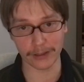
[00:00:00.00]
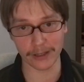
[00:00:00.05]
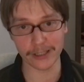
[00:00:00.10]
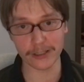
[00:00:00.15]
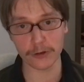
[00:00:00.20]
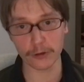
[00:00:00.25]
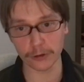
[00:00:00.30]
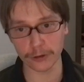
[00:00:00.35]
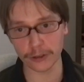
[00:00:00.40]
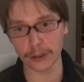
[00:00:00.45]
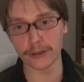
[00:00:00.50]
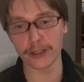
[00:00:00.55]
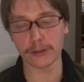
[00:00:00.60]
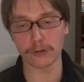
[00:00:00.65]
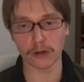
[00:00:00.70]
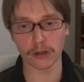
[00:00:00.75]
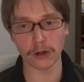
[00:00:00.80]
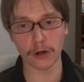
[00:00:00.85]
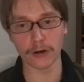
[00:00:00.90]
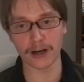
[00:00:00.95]
this could turn into
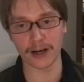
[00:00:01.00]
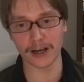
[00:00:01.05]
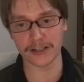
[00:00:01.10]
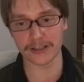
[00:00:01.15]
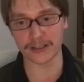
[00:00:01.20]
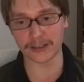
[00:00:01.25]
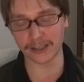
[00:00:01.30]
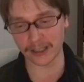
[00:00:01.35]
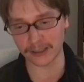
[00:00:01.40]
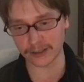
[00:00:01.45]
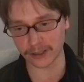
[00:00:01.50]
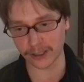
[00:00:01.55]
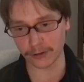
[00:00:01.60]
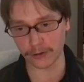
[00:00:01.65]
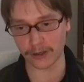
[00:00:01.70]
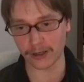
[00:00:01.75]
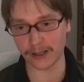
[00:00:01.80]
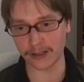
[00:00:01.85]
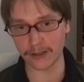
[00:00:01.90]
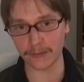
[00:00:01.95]
a long answer. I'll try to
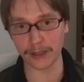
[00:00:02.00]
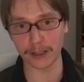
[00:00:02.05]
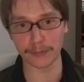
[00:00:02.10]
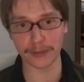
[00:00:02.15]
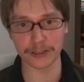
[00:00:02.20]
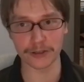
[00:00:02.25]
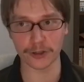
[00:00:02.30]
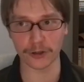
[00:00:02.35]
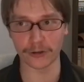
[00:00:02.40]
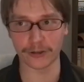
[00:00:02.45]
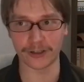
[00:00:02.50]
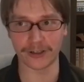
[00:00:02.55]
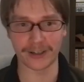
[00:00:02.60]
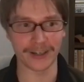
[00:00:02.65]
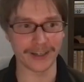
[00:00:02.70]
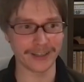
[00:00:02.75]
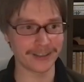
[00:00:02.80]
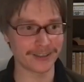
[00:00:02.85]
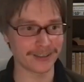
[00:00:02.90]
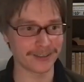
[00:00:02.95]
cut it a little bit shorter,
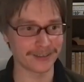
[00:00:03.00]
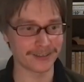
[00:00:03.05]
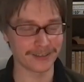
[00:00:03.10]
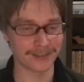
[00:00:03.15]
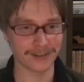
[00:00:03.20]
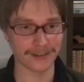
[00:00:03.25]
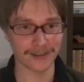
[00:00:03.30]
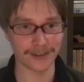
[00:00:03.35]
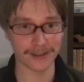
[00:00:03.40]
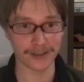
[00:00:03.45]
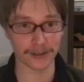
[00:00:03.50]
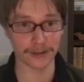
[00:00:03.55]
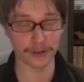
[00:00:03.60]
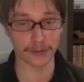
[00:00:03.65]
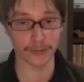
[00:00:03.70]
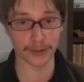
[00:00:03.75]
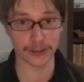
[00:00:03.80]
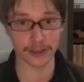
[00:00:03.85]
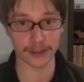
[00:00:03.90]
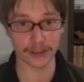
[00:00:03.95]
right? There's not too
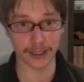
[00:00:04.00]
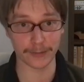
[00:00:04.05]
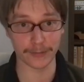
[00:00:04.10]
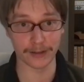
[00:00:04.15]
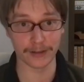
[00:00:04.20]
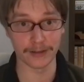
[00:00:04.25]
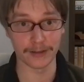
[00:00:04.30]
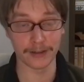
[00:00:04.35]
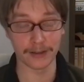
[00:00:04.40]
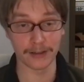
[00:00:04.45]
much time.